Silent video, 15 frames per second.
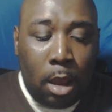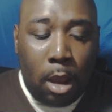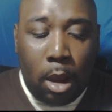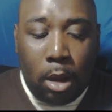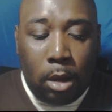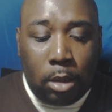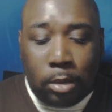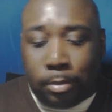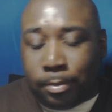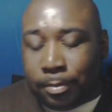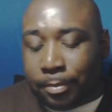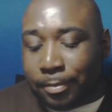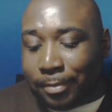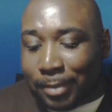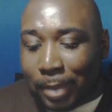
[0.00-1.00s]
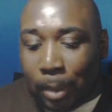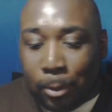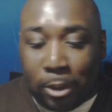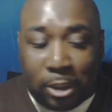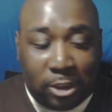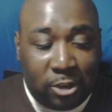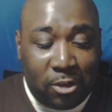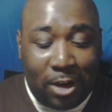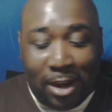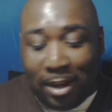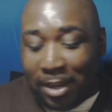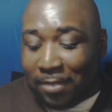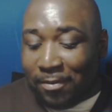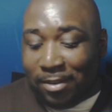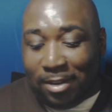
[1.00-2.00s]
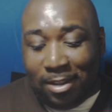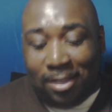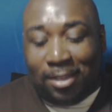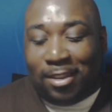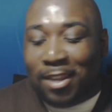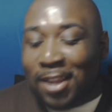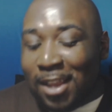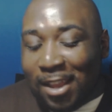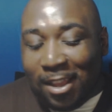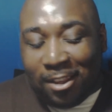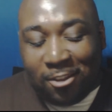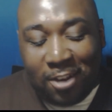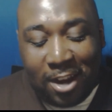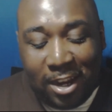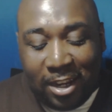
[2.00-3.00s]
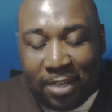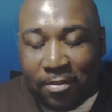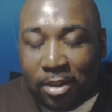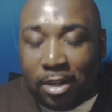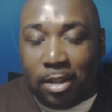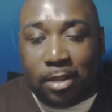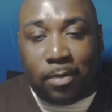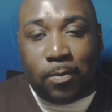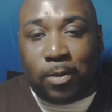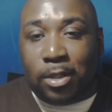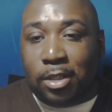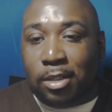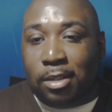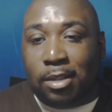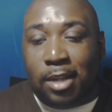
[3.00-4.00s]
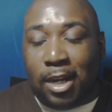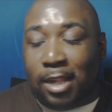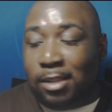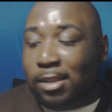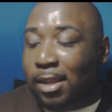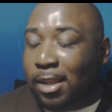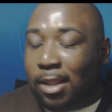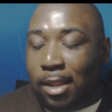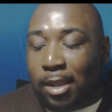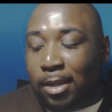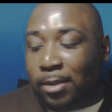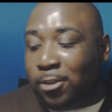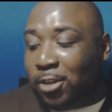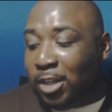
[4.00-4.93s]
I'm gonna try and give another one that I didn't like.